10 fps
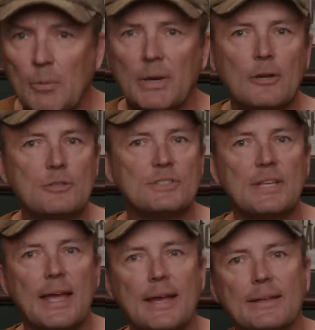But
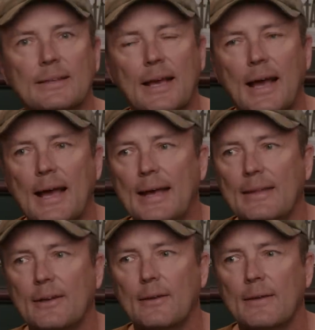understand
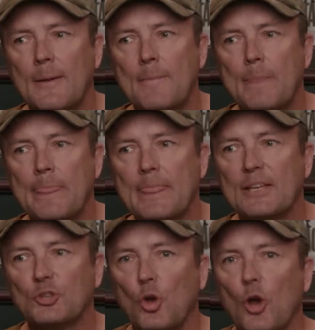uh, that
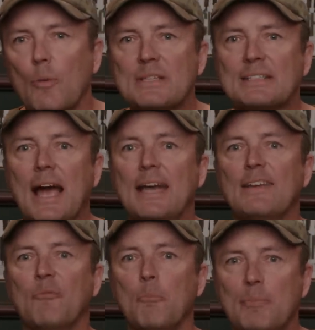the term is
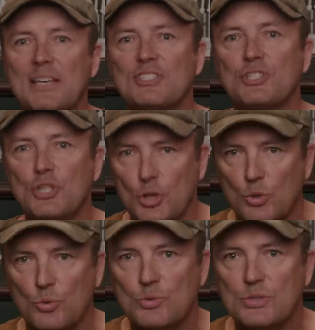kind of
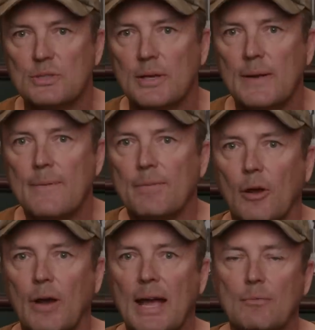misused,
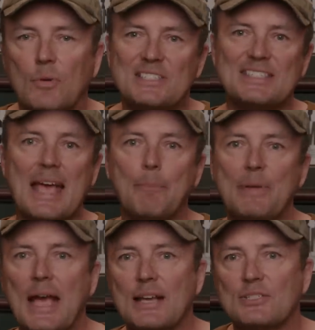all right?
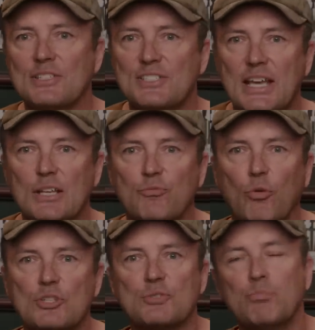SAPI actually stands
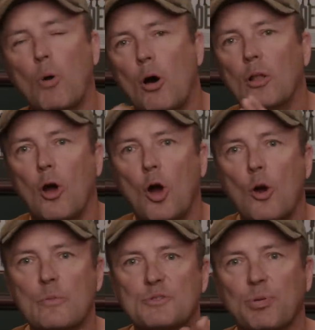for Small
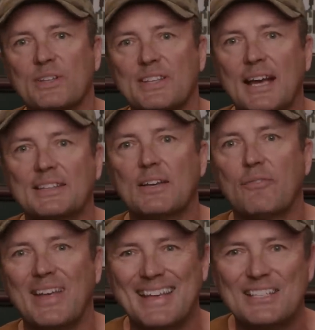Arms
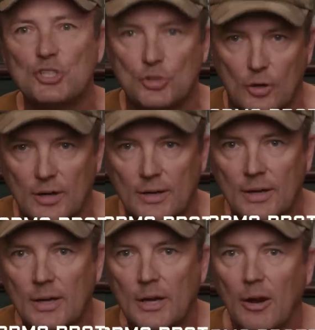Protective Insert,
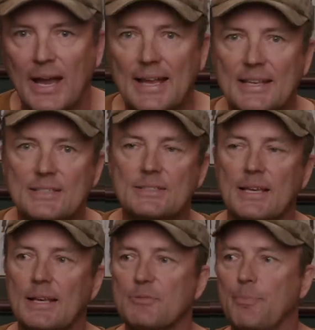right? It's,
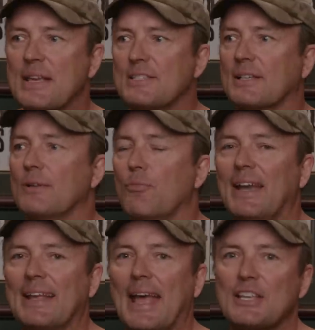it's basically
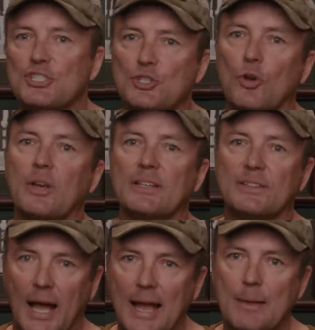rating a
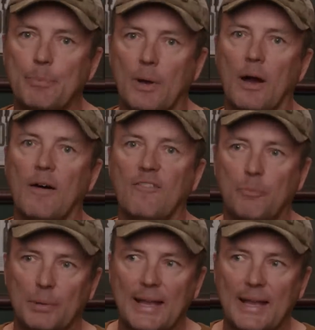certain type of